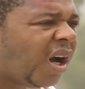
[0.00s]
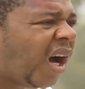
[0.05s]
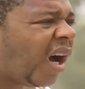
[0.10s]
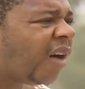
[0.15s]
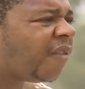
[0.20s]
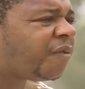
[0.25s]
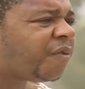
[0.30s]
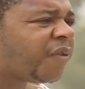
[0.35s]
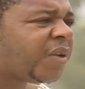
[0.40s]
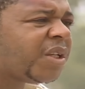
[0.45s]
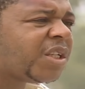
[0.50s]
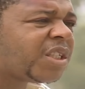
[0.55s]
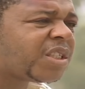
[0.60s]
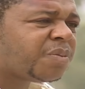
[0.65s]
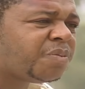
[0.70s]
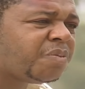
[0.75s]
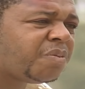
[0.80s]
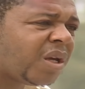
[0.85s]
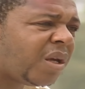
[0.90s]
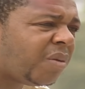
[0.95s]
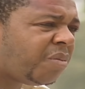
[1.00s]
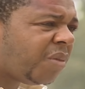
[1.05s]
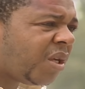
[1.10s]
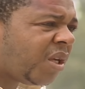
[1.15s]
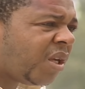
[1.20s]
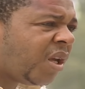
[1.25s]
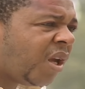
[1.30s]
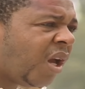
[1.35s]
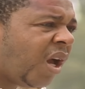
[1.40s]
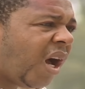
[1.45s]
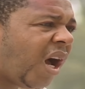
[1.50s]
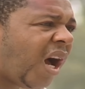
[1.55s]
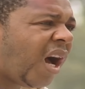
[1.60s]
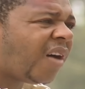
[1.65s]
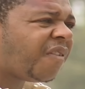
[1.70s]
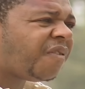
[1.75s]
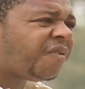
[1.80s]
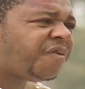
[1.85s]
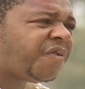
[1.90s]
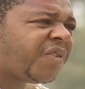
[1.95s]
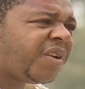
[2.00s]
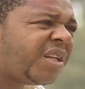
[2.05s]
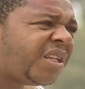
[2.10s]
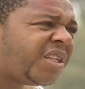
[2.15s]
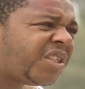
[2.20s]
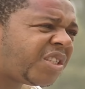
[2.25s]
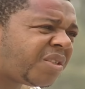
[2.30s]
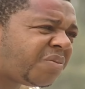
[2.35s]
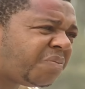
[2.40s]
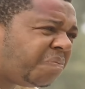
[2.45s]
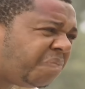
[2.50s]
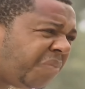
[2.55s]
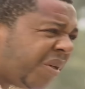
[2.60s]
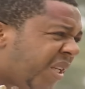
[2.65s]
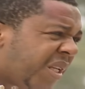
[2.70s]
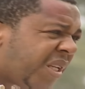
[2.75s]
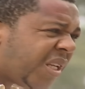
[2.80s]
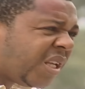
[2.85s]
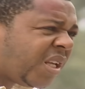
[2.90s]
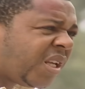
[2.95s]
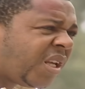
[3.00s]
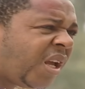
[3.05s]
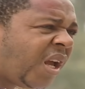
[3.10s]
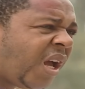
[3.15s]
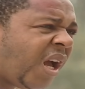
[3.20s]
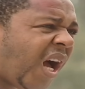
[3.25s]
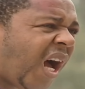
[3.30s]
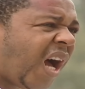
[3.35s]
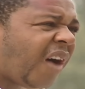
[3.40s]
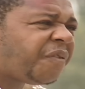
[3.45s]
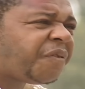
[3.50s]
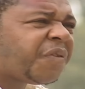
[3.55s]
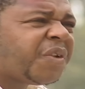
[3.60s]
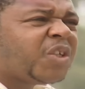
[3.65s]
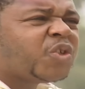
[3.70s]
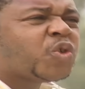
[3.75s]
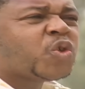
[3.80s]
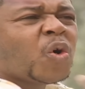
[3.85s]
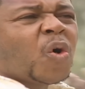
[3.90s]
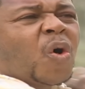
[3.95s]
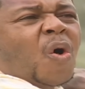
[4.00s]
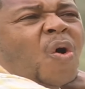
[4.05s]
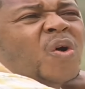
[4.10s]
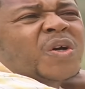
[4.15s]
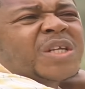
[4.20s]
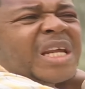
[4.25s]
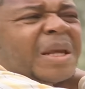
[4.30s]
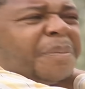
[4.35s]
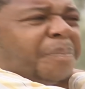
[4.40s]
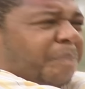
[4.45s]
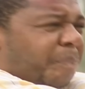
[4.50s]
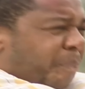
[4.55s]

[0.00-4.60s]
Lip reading: I finished maiming, I finished meaning, I finished doing all the